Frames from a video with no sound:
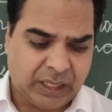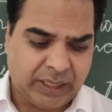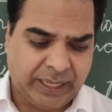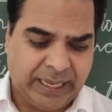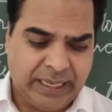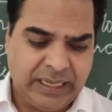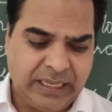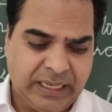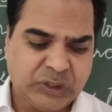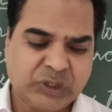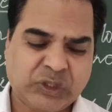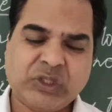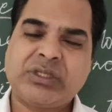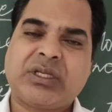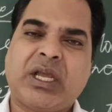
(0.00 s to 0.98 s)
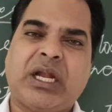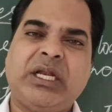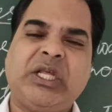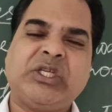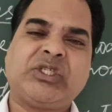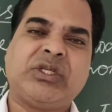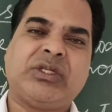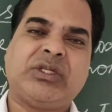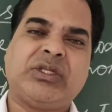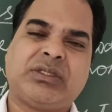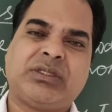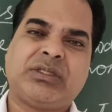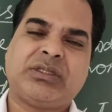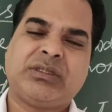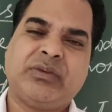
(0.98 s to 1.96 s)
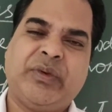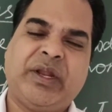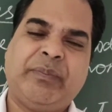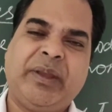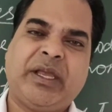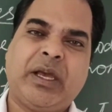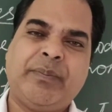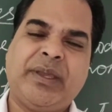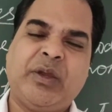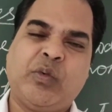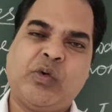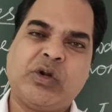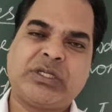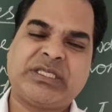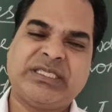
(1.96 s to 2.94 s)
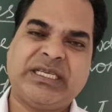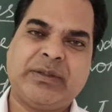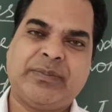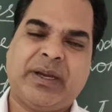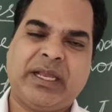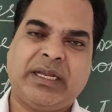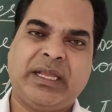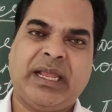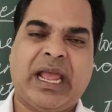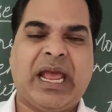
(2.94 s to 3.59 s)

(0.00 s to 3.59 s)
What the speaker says: Indians' conditions were becoming worse day by day,